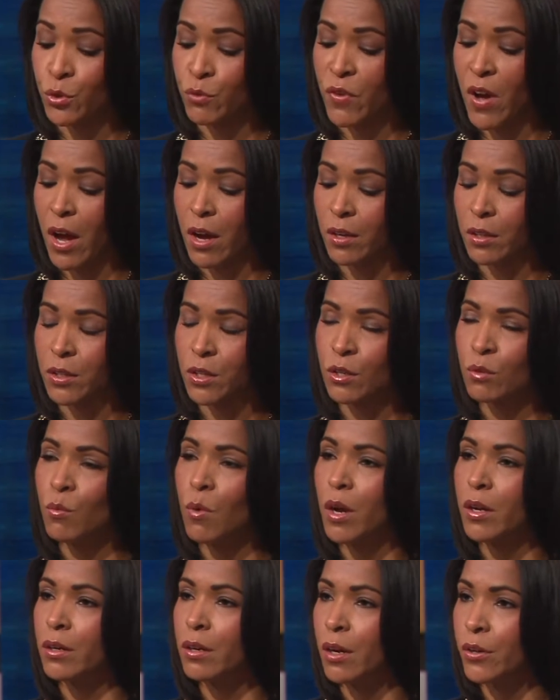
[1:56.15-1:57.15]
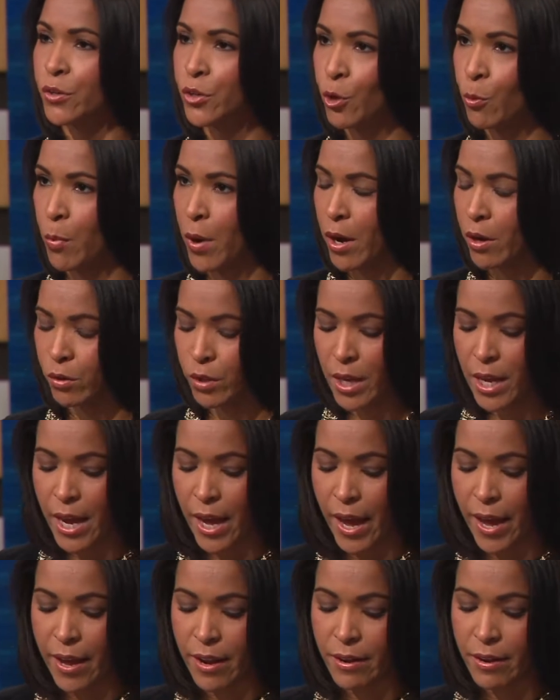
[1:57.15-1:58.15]
you got year one under your belt, mm -hmm.
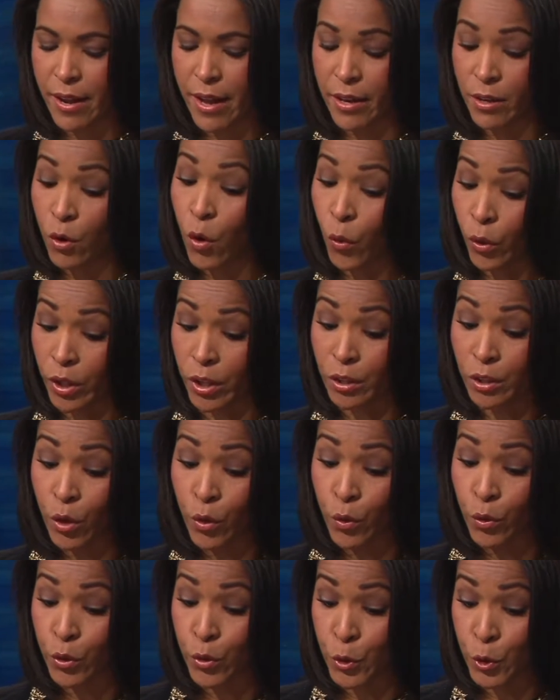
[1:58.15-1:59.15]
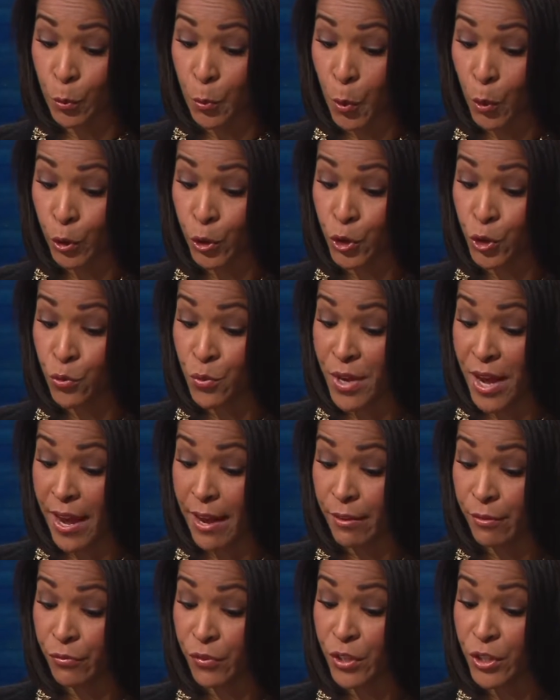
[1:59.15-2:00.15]
and, and according to local news reports, you
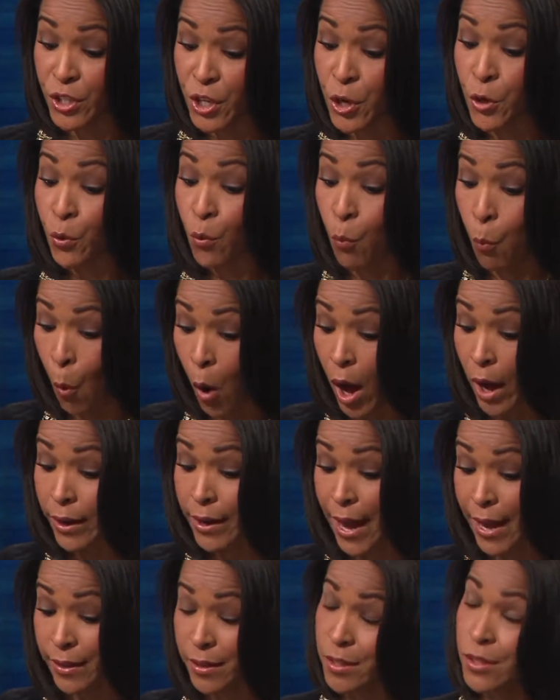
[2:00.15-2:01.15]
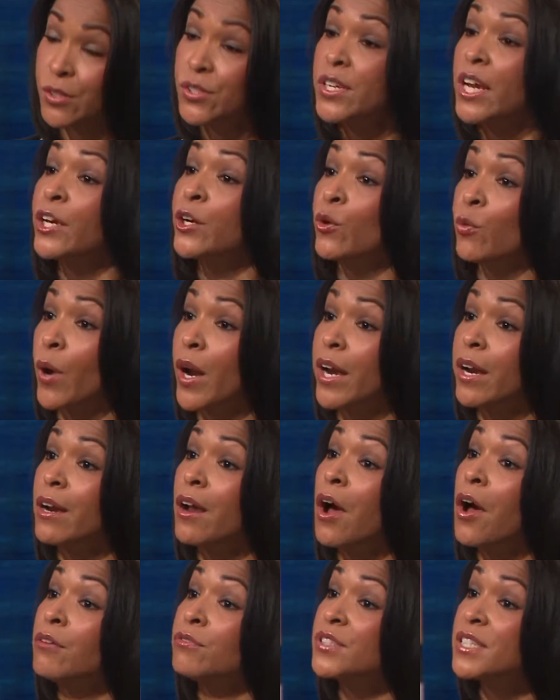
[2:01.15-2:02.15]
gave year one at East a grade
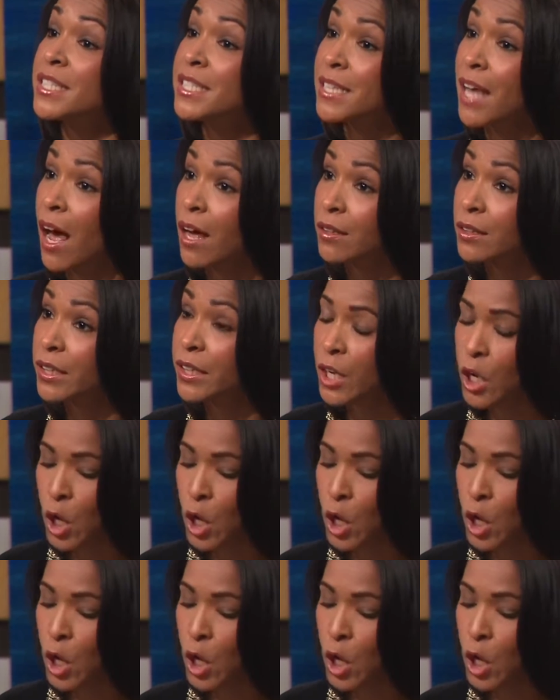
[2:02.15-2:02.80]
of solid.